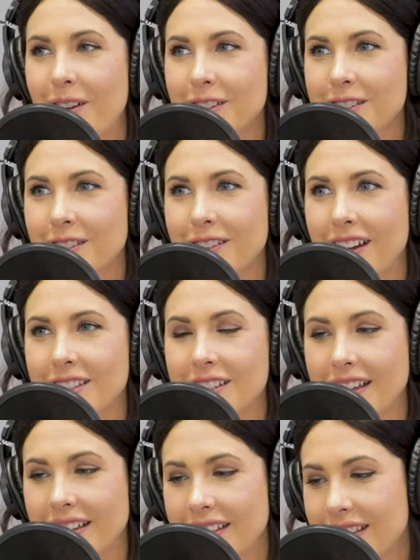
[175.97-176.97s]
also not
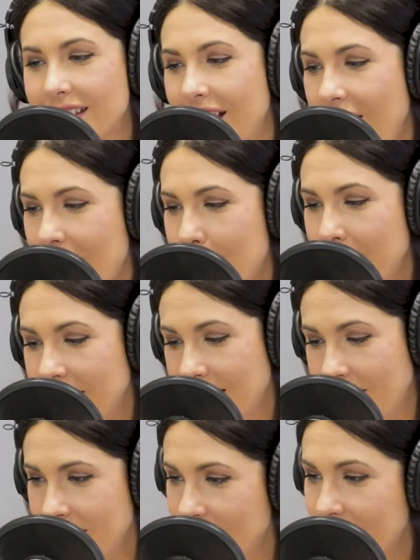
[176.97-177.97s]
jealous of Pete
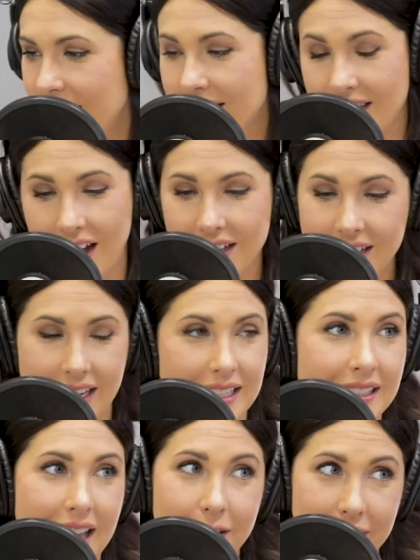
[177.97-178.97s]
Davidson. He's not
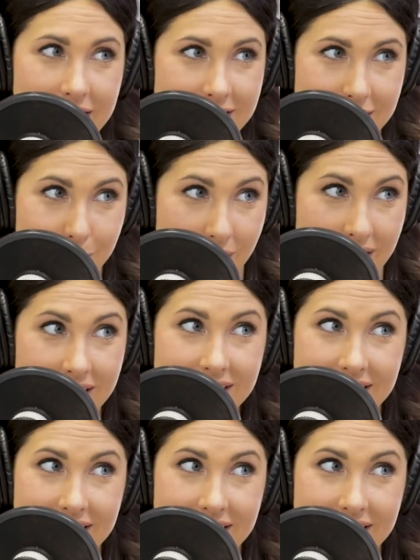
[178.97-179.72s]
taking that ride to space.